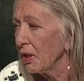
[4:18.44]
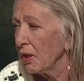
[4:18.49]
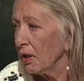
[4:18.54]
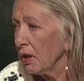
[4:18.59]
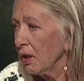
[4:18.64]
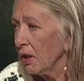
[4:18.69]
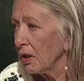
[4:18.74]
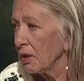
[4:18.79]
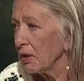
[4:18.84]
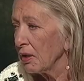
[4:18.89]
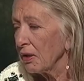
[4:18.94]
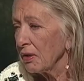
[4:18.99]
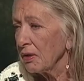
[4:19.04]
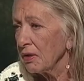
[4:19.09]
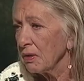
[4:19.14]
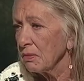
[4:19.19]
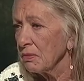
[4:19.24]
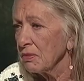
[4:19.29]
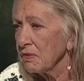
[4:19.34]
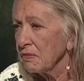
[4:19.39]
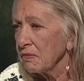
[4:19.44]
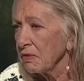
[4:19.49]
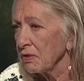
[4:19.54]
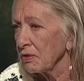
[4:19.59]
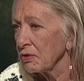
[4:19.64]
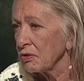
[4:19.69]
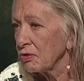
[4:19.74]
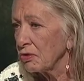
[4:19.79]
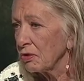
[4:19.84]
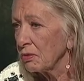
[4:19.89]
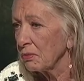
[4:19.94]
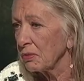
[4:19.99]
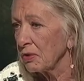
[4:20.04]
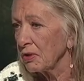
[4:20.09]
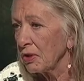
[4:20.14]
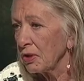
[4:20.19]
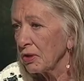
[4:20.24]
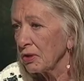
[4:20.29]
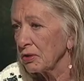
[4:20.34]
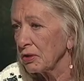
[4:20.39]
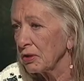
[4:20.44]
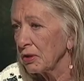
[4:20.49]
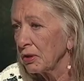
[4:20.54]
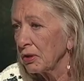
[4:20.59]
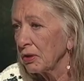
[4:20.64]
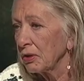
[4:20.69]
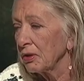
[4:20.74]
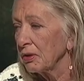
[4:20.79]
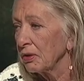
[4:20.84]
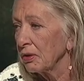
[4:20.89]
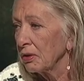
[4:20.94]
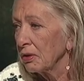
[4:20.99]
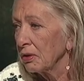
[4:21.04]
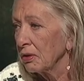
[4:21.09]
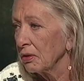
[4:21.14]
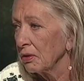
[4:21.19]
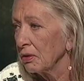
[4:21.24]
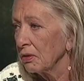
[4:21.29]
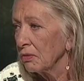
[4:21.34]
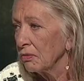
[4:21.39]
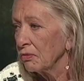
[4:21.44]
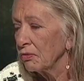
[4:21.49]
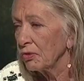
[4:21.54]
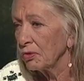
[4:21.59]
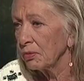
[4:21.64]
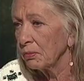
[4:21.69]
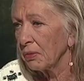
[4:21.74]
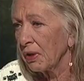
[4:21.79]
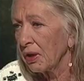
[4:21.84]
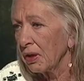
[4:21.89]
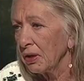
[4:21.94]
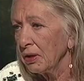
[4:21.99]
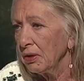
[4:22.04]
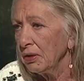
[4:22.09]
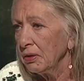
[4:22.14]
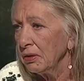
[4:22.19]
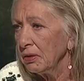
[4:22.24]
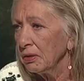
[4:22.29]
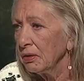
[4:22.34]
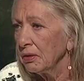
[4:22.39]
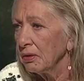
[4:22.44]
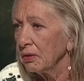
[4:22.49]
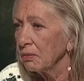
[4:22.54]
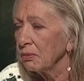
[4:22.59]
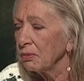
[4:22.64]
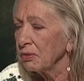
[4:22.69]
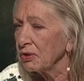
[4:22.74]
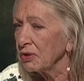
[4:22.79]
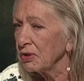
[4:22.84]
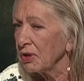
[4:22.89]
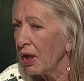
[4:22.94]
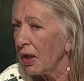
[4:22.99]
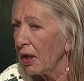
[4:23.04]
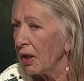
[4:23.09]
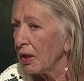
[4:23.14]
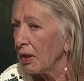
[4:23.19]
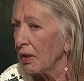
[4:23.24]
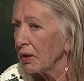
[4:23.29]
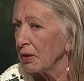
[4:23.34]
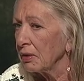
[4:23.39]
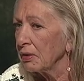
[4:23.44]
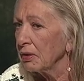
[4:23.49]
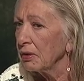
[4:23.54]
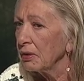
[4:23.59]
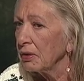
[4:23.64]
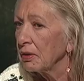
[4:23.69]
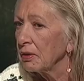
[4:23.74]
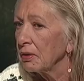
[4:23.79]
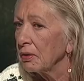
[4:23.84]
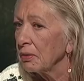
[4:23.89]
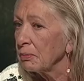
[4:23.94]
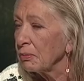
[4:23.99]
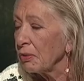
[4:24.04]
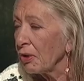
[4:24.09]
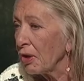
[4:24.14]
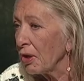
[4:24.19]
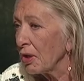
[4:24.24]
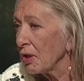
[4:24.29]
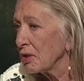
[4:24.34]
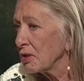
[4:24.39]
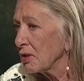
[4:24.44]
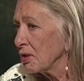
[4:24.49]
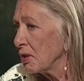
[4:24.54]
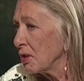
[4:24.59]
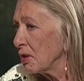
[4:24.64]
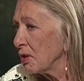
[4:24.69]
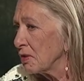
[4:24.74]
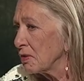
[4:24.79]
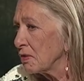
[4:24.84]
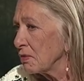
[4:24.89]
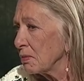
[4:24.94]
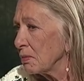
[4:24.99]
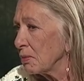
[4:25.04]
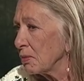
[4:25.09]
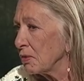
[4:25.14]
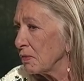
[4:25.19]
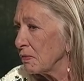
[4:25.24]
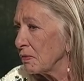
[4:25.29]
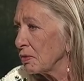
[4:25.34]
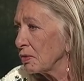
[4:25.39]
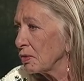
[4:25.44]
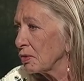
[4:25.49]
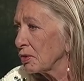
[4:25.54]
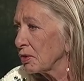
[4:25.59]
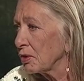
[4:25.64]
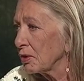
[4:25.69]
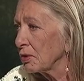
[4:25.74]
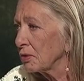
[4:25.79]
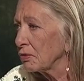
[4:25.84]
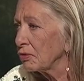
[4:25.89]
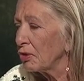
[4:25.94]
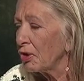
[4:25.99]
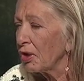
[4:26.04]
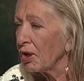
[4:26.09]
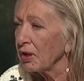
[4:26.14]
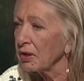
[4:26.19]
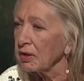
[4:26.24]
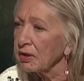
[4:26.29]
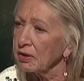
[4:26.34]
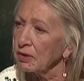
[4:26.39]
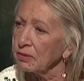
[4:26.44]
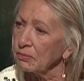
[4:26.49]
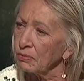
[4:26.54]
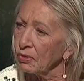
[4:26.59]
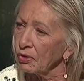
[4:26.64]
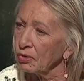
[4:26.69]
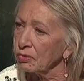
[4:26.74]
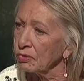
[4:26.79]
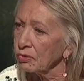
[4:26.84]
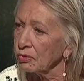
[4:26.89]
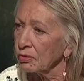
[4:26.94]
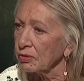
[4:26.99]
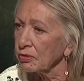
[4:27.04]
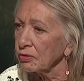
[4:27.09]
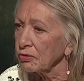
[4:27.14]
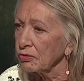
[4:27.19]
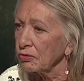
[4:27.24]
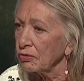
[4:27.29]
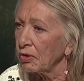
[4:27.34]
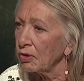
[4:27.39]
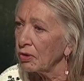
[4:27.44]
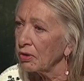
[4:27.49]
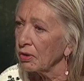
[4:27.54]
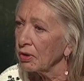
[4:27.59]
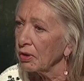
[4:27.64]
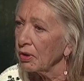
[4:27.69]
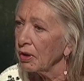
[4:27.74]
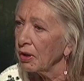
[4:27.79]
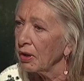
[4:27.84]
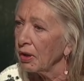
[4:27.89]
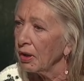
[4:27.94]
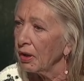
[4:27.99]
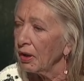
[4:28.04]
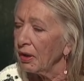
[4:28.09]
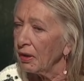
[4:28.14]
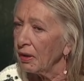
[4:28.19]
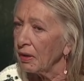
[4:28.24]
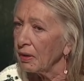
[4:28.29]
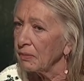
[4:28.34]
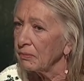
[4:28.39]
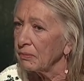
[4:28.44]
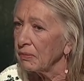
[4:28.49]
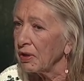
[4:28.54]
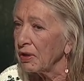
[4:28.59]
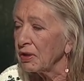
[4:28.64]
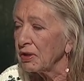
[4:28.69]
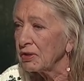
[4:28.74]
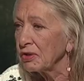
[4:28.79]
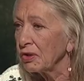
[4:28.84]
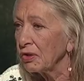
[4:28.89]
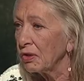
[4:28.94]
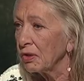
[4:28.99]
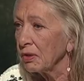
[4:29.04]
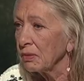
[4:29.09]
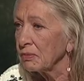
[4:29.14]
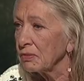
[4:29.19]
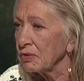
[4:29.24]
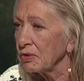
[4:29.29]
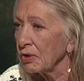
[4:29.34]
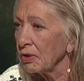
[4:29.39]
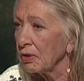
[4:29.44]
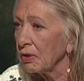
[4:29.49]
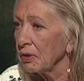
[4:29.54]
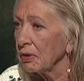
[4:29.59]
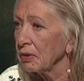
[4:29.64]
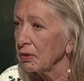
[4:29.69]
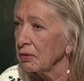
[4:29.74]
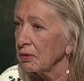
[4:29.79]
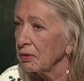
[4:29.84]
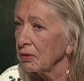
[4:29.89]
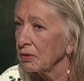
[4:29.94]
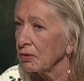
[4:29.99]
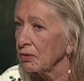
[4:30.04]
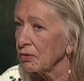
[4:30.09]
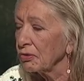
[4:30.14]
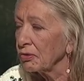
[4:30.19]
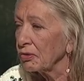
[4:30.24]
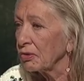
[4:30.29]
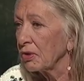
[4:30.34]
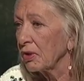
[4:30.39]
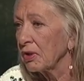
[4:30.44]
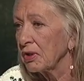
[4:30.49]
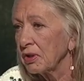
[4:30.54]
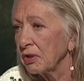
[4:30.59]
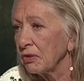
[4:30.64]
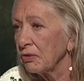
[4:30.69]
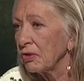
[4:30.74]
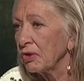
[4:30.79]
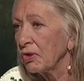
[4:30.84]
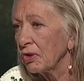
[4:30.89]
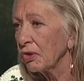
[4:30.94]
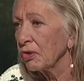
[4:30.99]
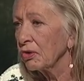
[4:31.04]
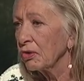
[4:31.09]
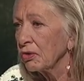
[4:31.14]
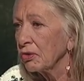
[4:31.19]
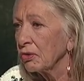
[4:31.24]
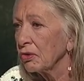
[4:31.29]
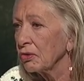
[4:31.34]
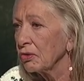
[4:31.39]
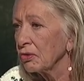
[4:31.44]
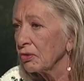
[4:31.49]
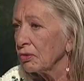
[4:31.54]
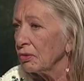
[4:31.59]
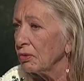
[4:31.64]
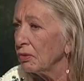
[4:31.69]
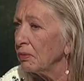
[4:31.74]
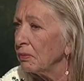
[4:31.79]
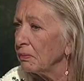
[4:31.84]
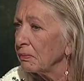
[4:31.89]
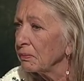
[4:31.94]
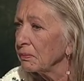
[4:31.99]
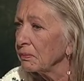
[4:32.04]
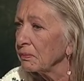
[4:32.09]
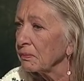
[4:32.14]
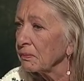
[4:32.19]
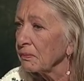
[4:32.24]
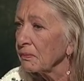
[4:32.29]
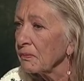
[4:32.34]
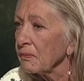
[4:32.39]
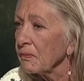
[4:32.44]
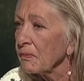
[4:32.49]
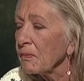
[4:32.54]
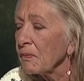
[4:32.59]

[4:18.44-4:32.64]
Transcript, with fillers: and that, that was very traumatising for me. It was hard prior to his removal to try and keep my daughter strong. Um, many times I thought I'd hear a knock on the door. Can, can